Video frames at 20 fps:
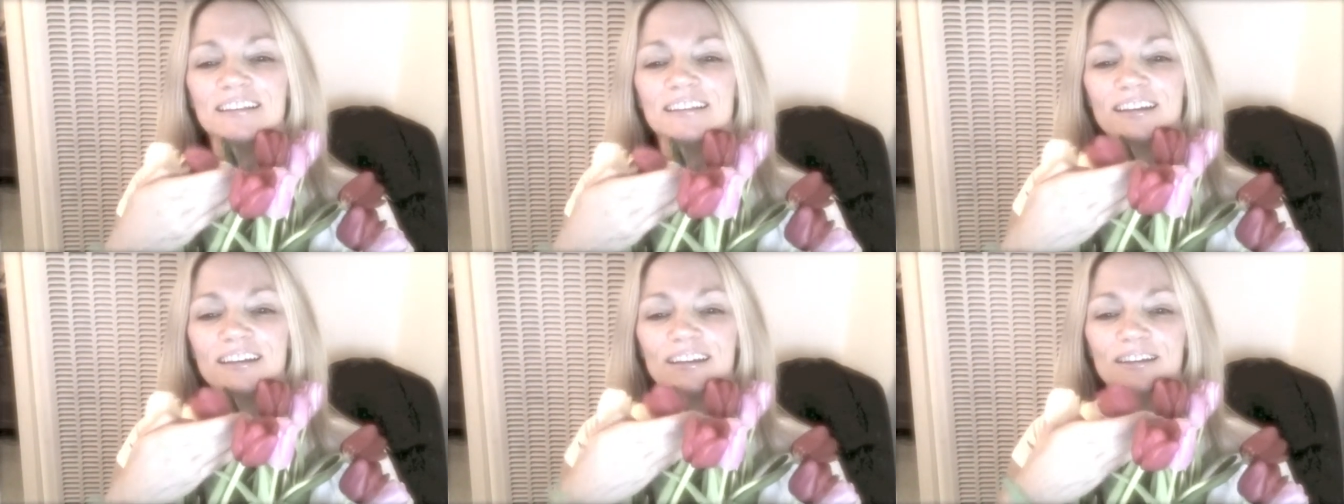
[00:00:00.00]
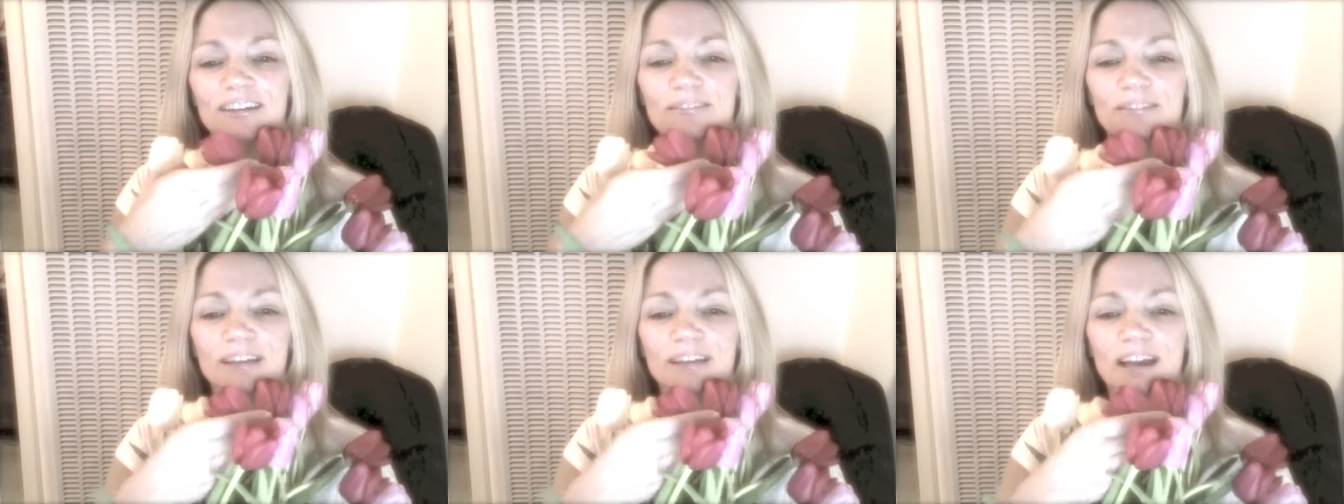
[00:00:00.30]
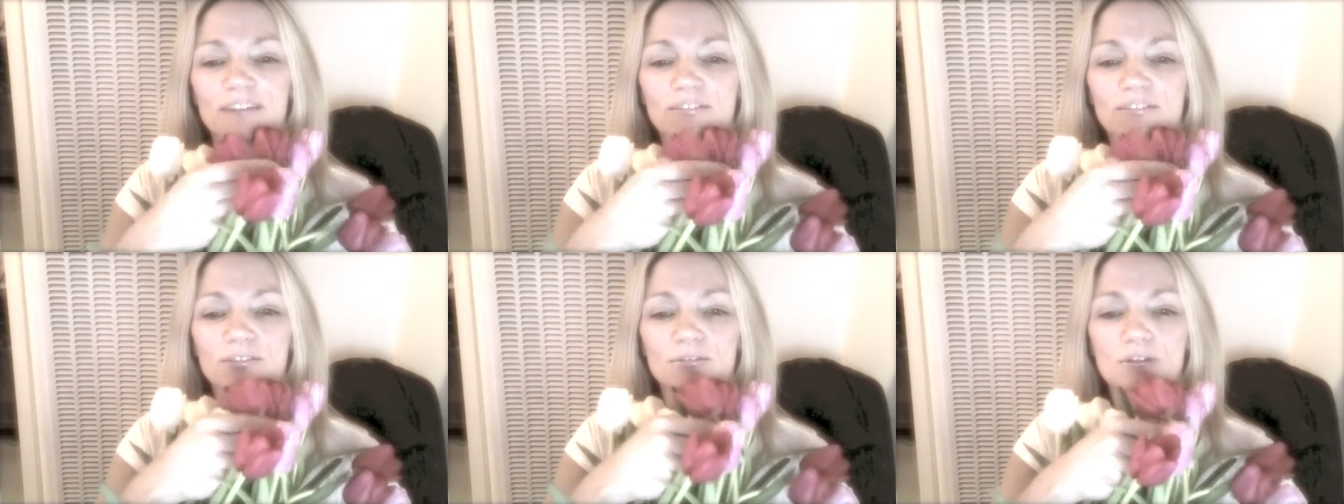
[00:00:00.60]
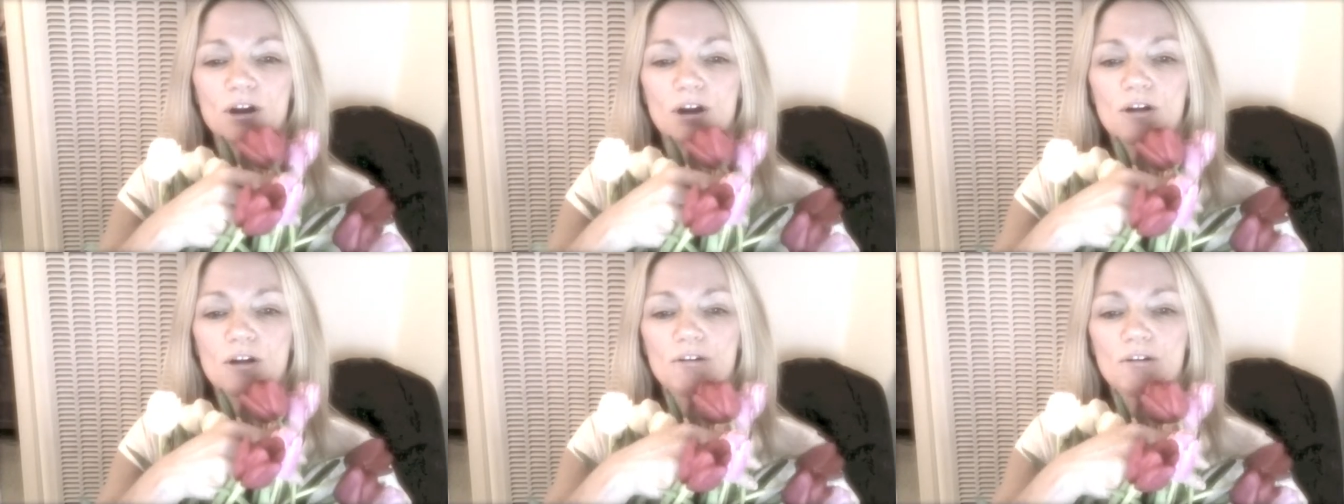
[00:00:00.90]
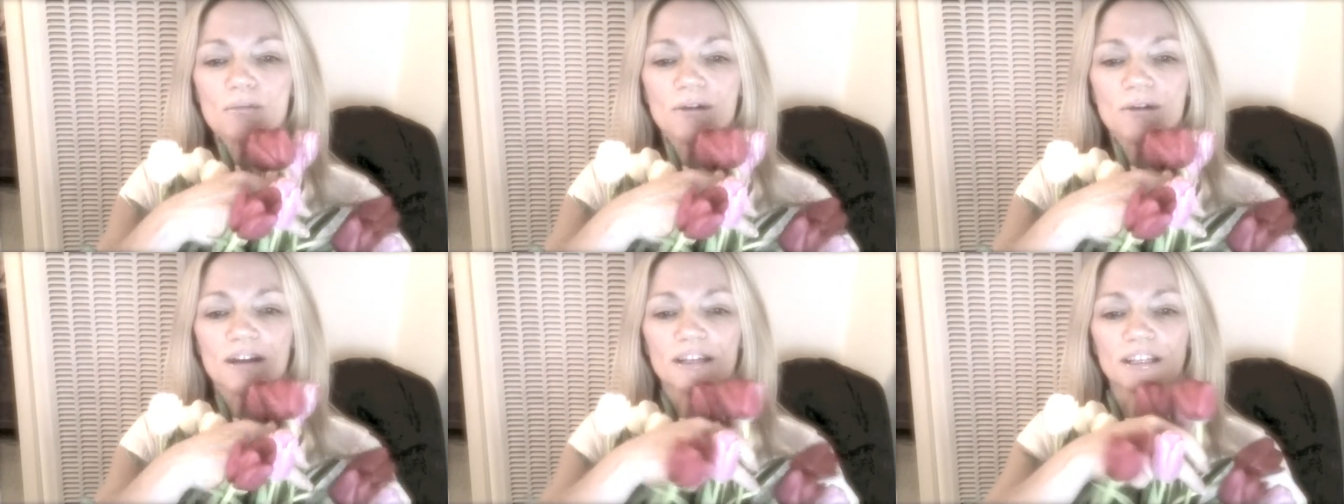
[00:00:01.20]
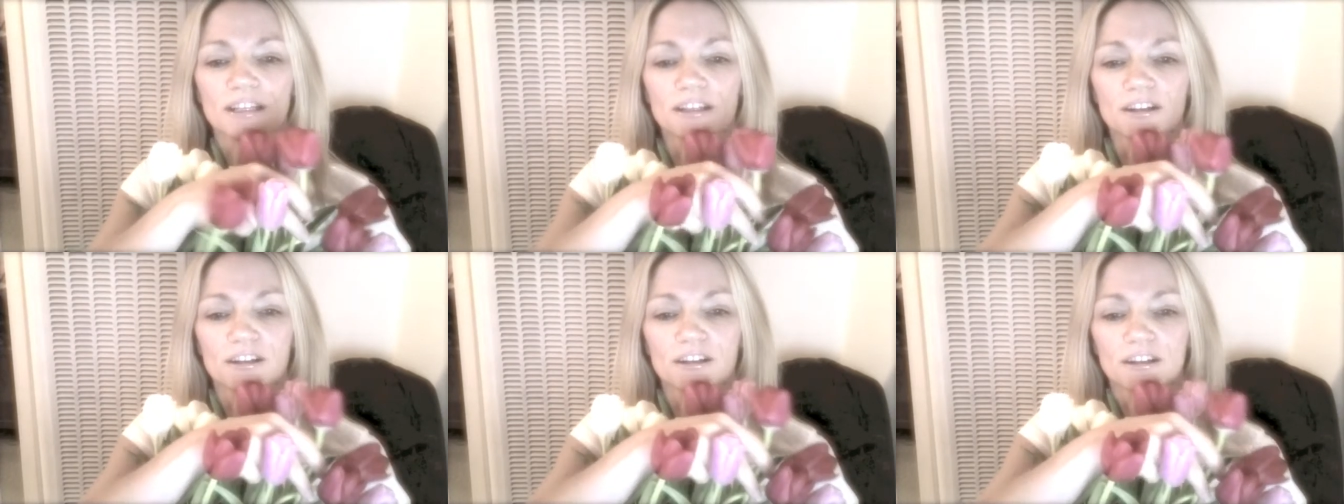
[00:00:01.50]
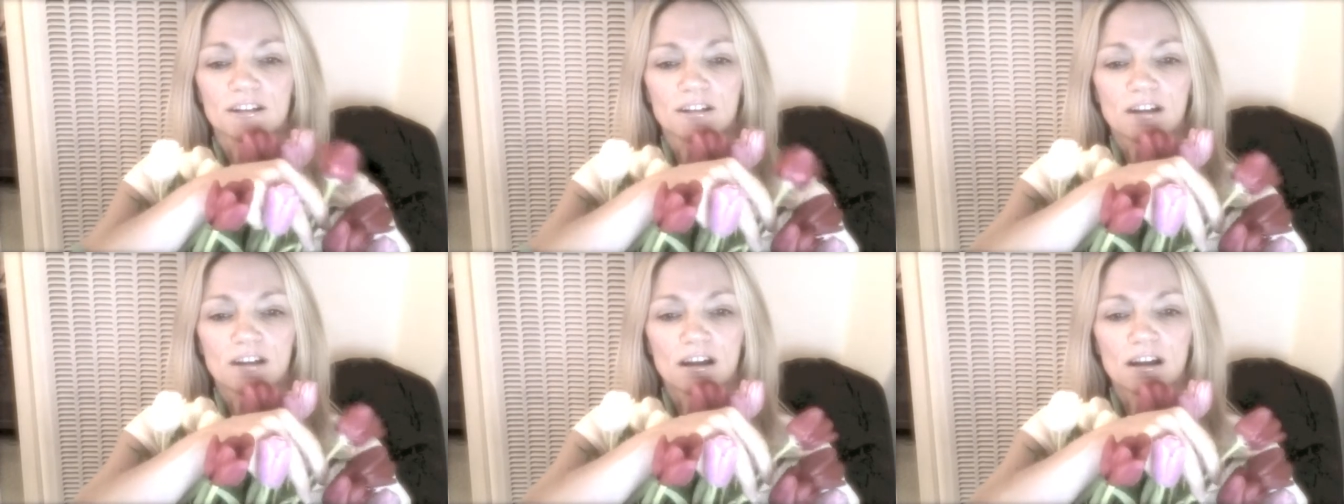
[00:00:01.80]
Look it, we have a rogue one here.
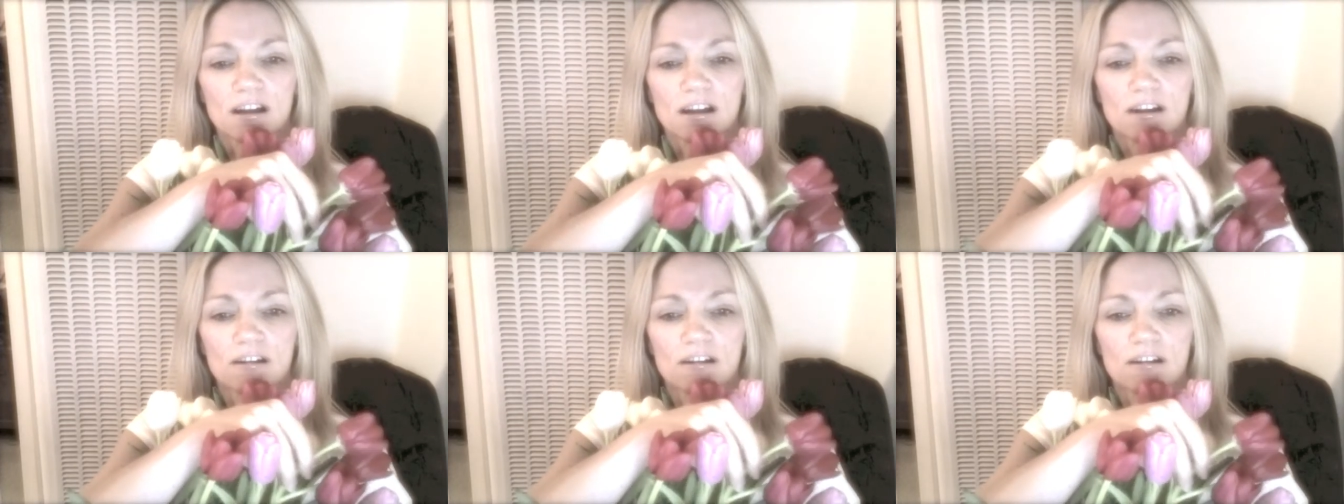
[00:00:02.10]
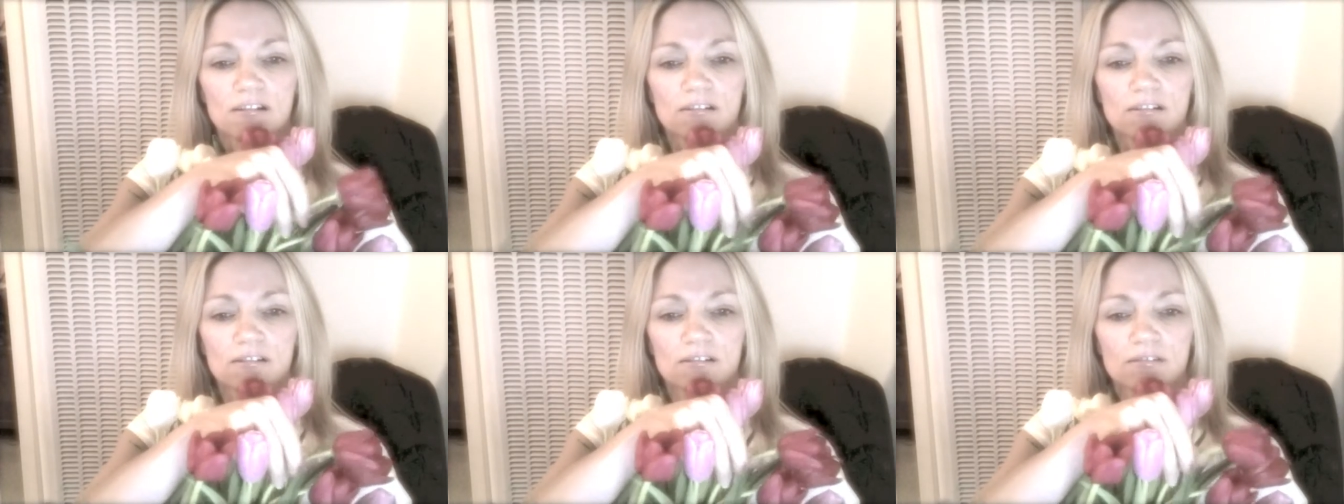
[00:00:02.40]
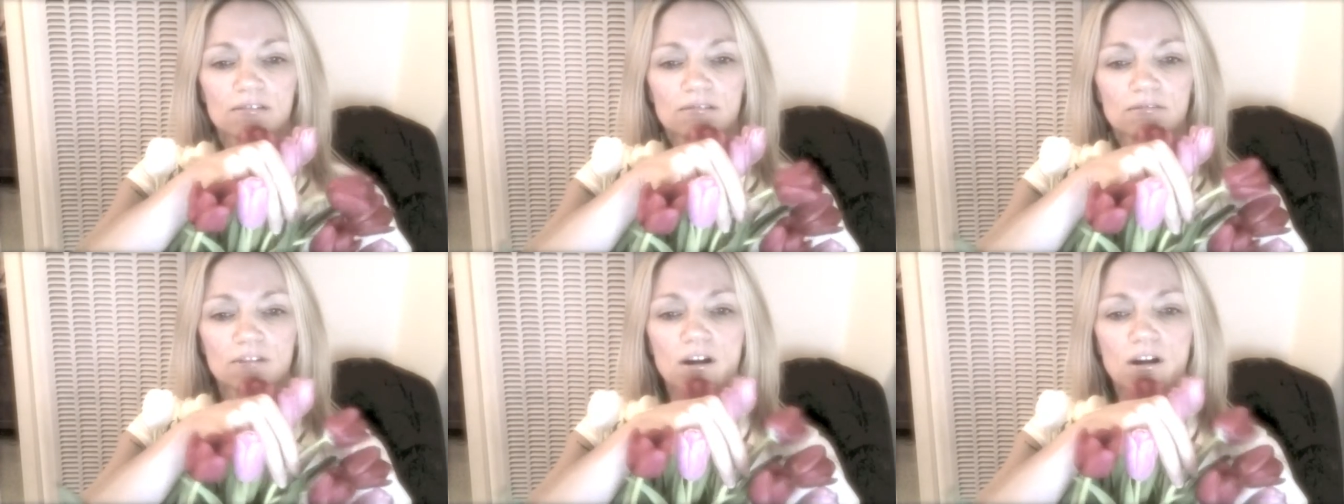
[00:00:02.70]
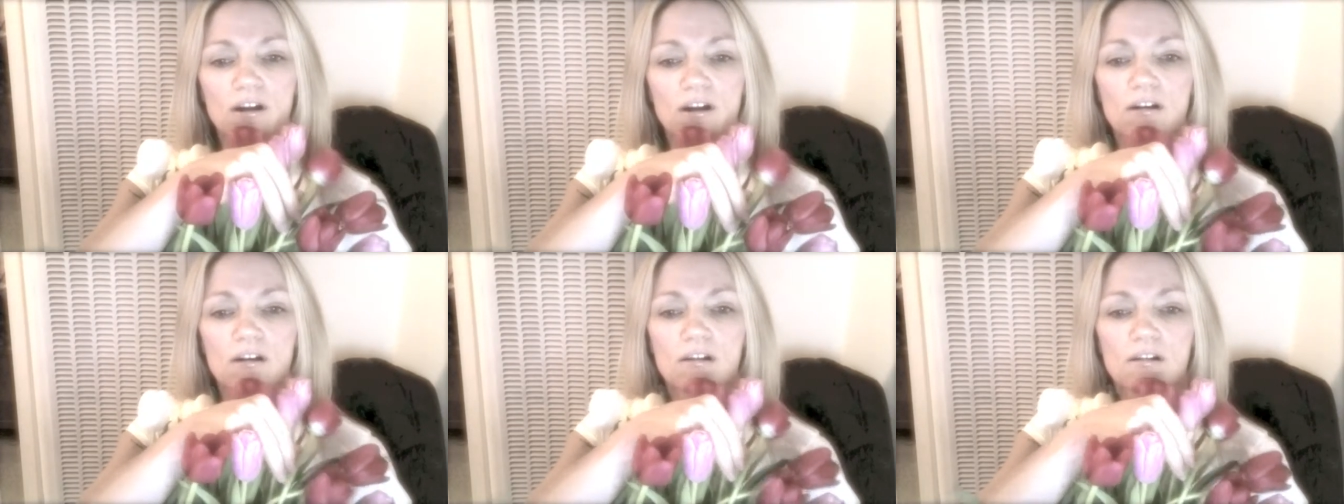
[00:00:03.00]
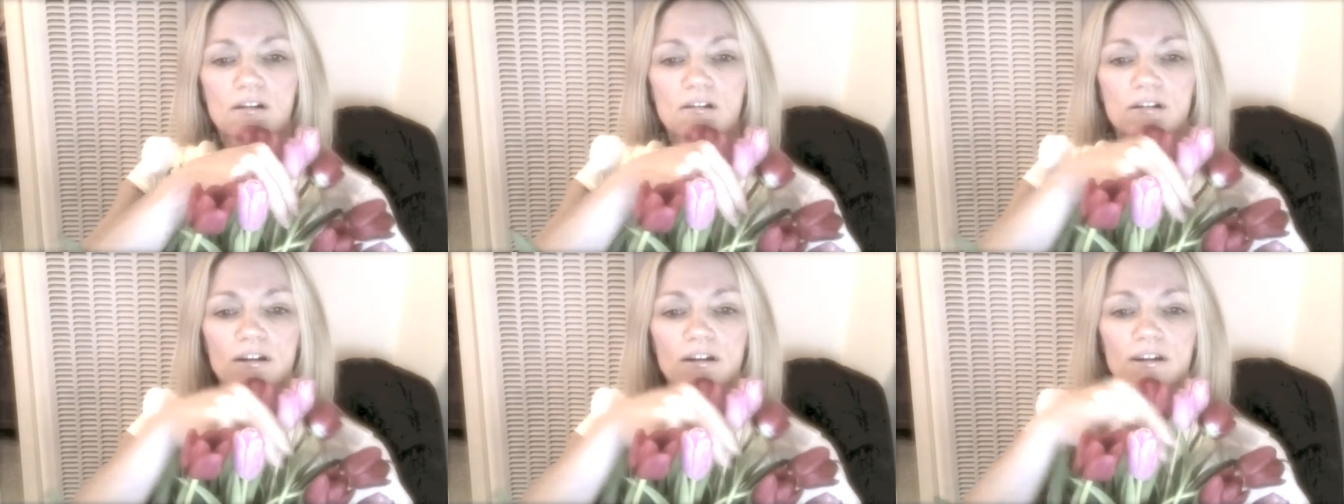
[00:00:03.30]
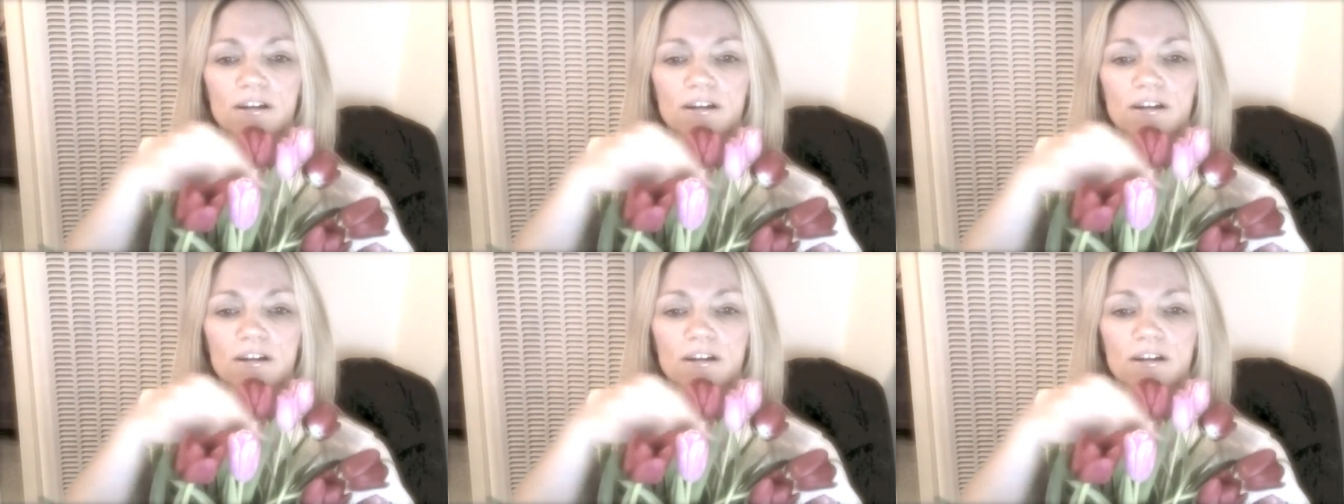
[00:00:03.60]
Uh-oh, rogue.